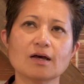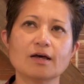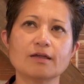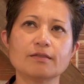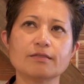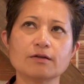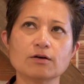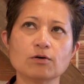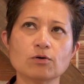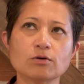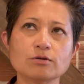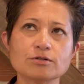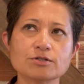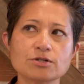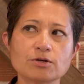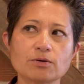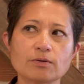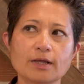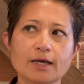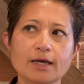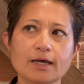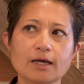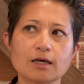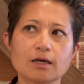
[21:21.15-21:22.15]
think also
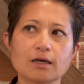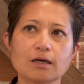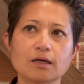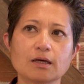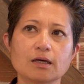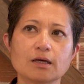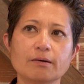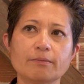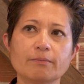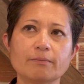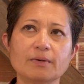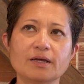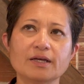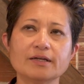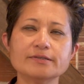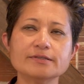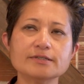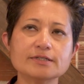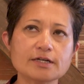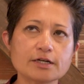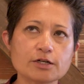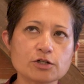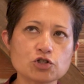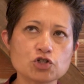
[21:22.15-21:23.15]
like
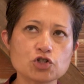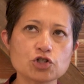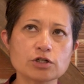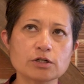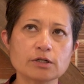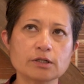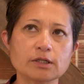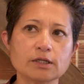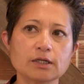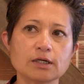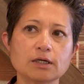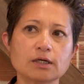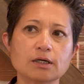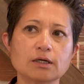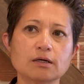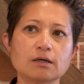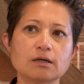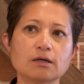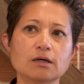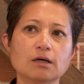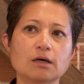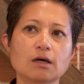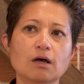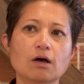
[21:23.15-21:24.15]

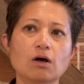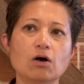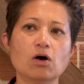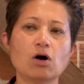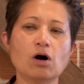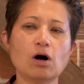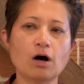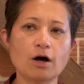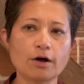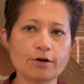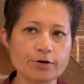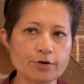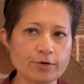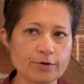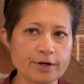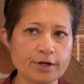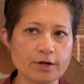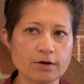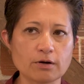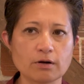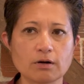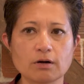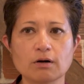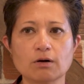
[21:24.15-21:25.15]
intentionally
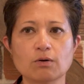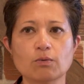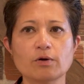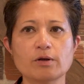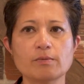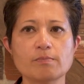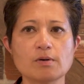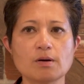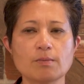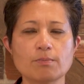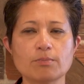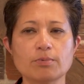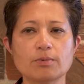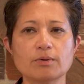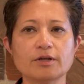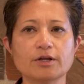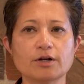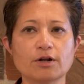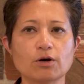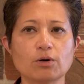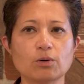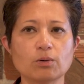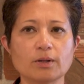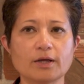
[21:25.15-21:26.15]
honoring her. Remember,
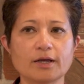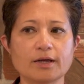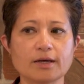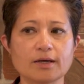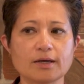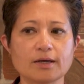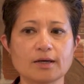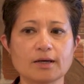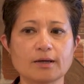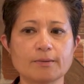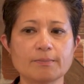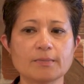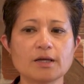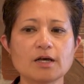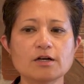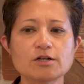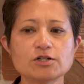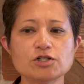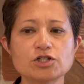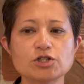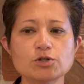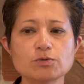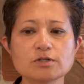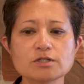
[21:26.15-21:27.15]

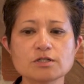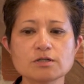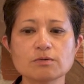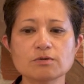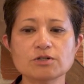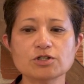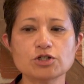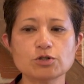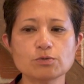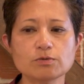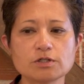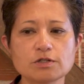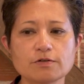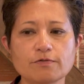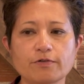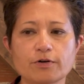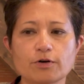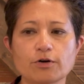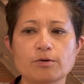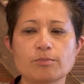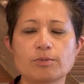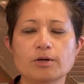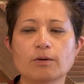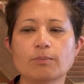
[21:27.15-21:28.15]
she was a
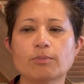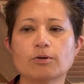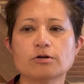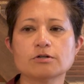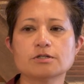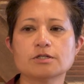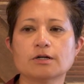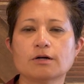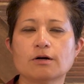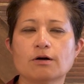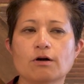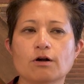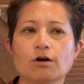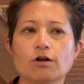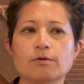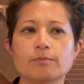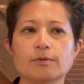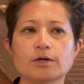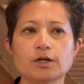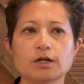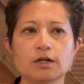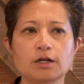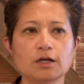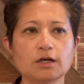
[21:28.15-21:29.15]
very big person in our
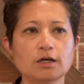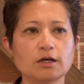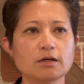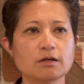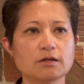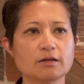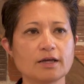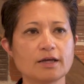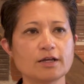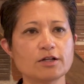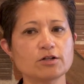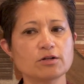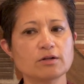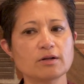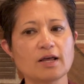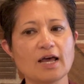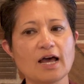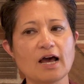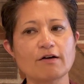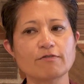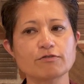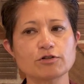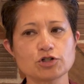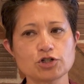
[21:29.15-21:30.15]
community, and
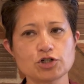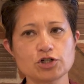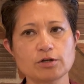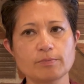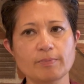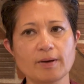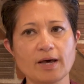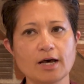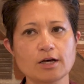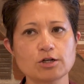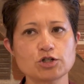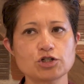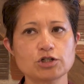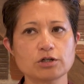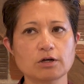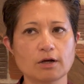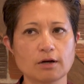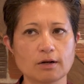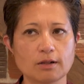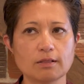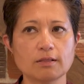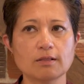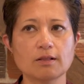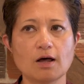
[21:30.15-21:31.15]
after she passed, she
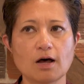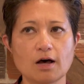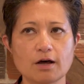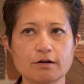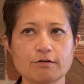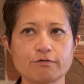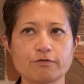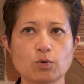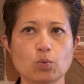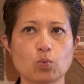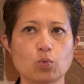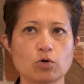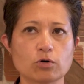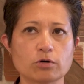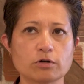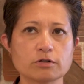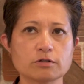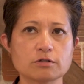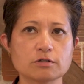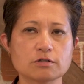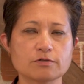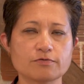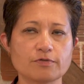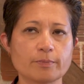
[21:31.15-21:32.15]
got a lot of
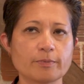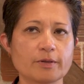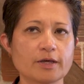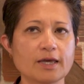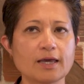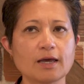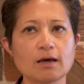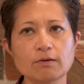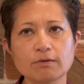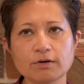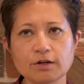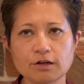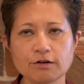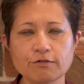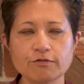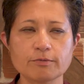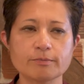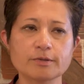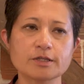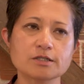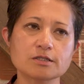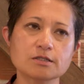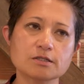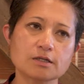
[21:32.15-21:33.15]
awards from the county,
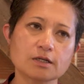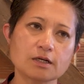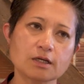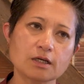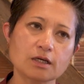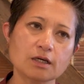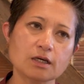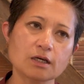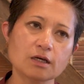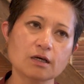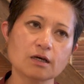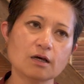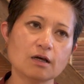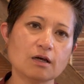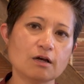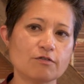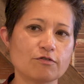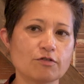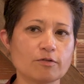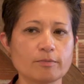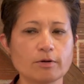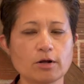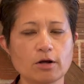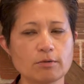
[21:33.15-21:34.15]
from the city,
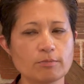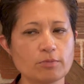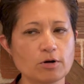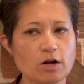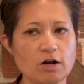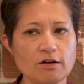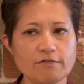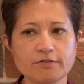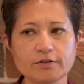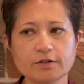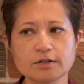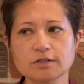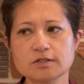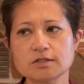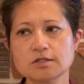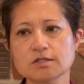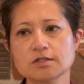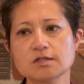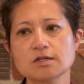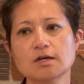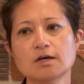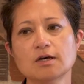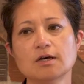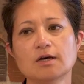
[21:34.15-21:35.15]
from nonprofits.